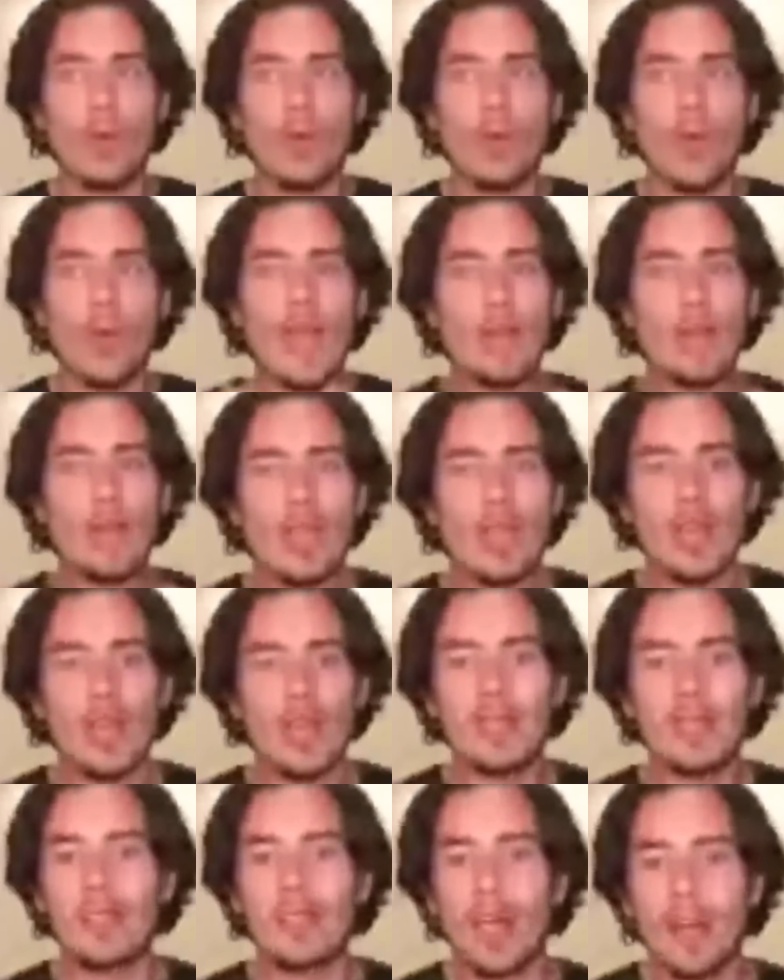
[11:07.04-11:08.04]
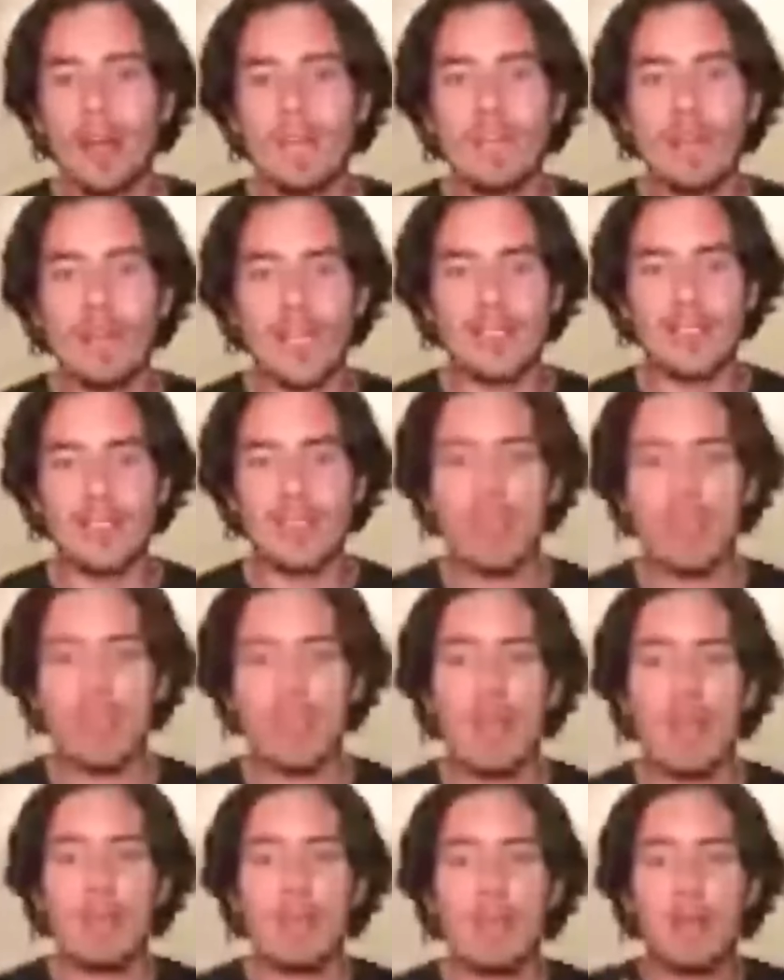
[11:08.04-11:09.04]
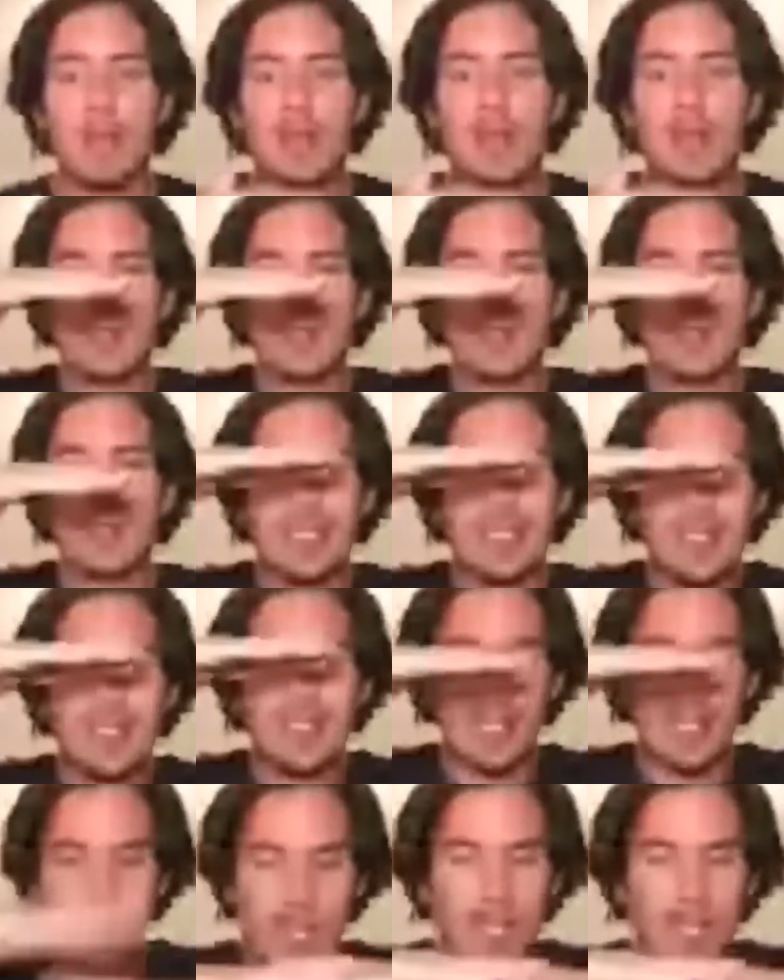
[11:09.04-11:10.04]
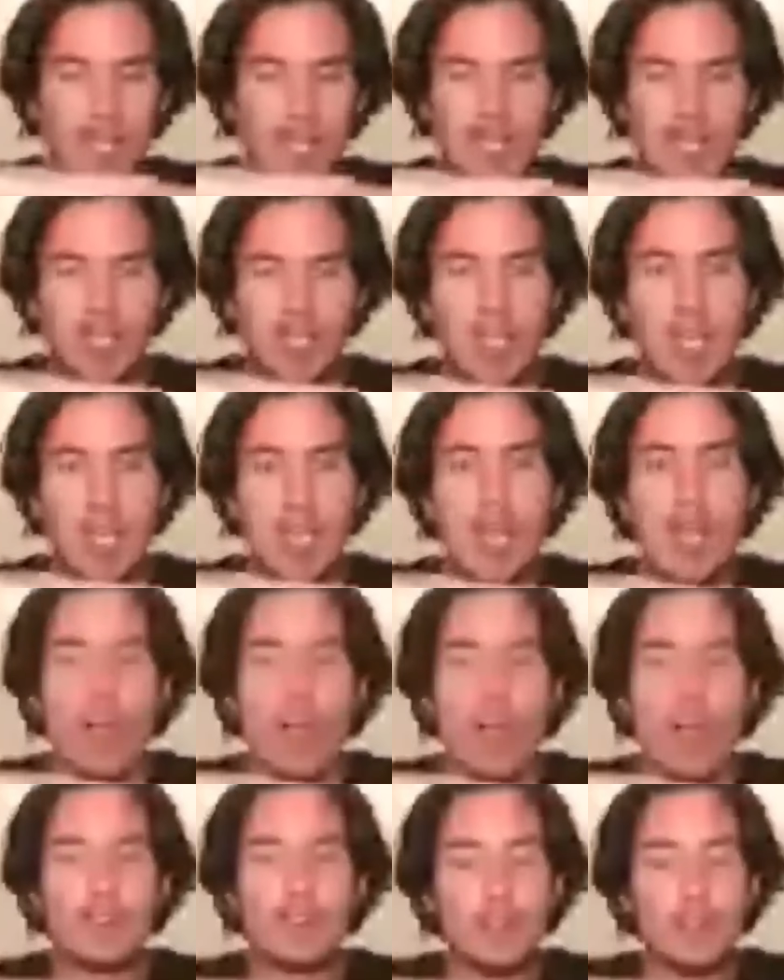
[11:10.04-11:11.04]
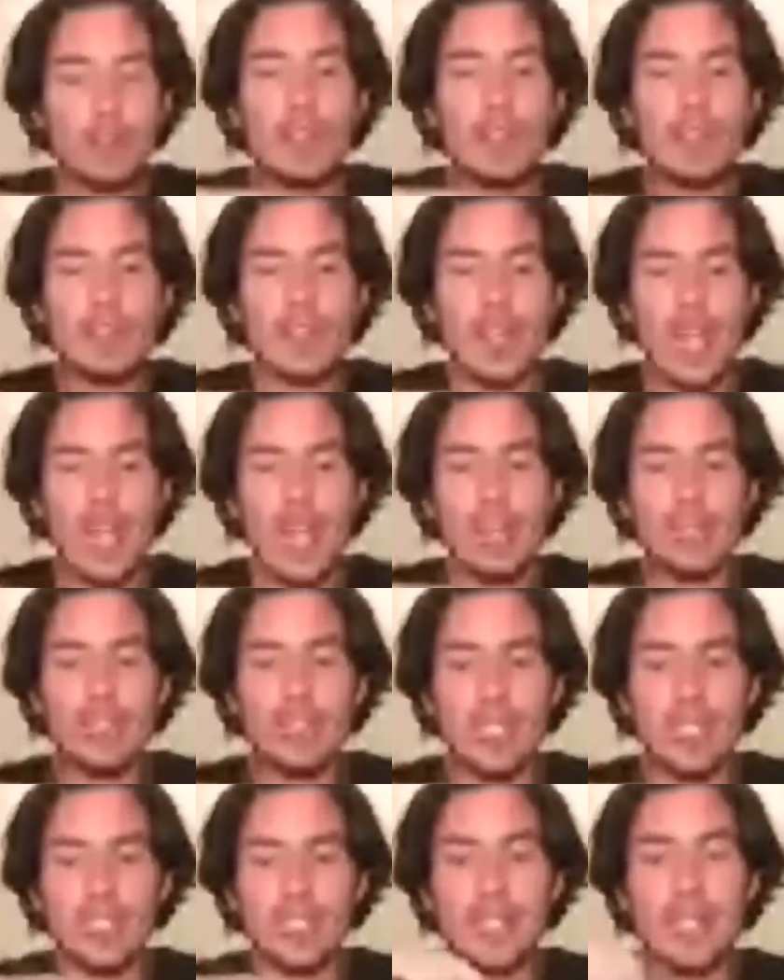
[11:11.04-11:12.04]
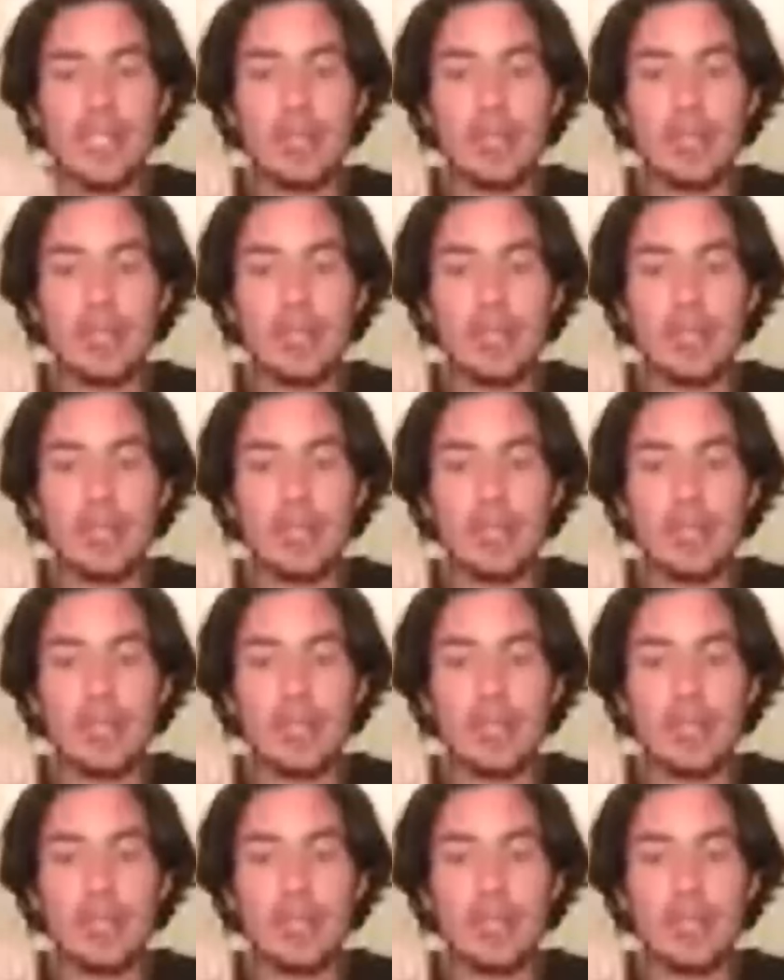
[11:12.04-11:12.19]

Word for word: Why we call it conflict? Because it's the heat of two different energies